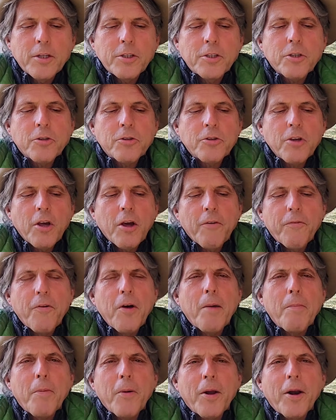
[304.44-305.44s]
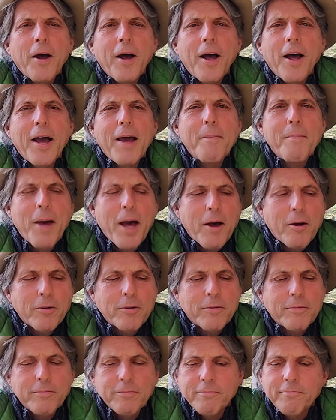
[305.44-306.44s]
yourself up on a high
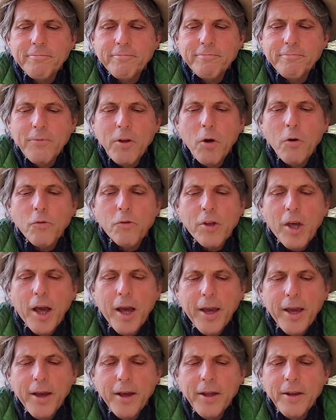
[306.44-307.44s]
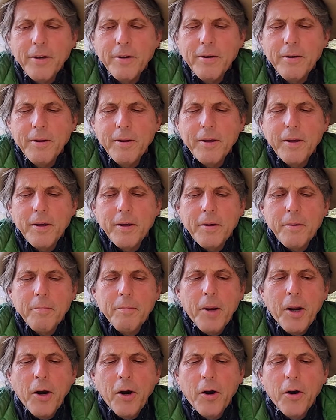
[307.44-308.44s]
mountain, O Zion,
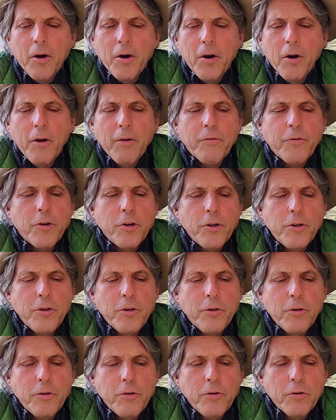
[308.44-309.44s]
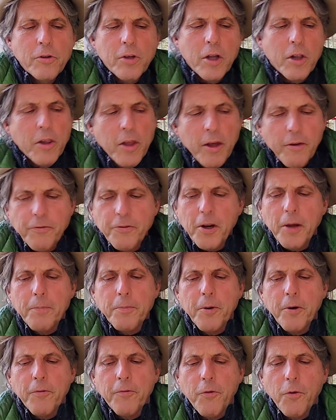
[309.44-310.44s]
bearer of good news. Lift up
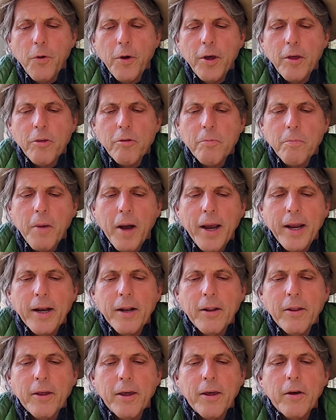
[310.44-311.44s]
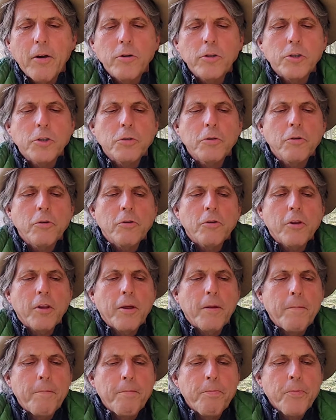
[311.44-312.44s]
your voice mightily, O
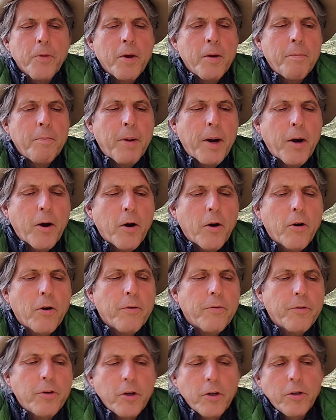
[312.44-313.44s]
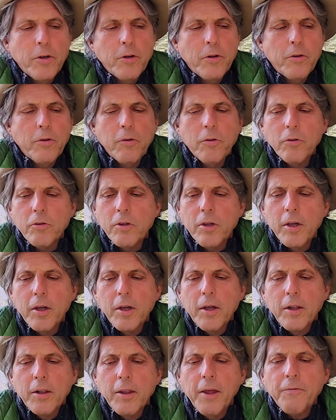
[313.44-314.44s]
Jerusalem, bearer of good news.
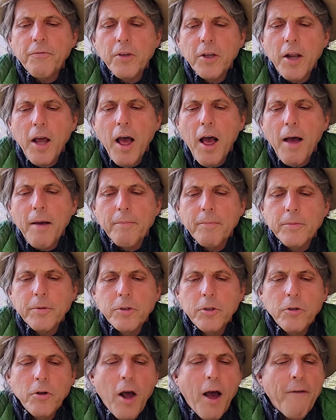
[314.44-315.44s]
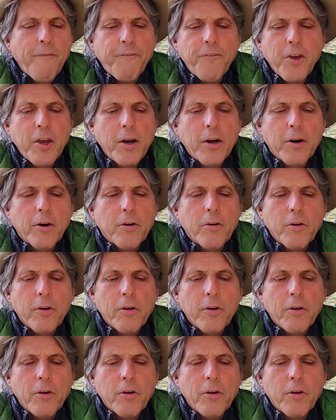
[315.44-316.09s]
Lift it up. Do not fear.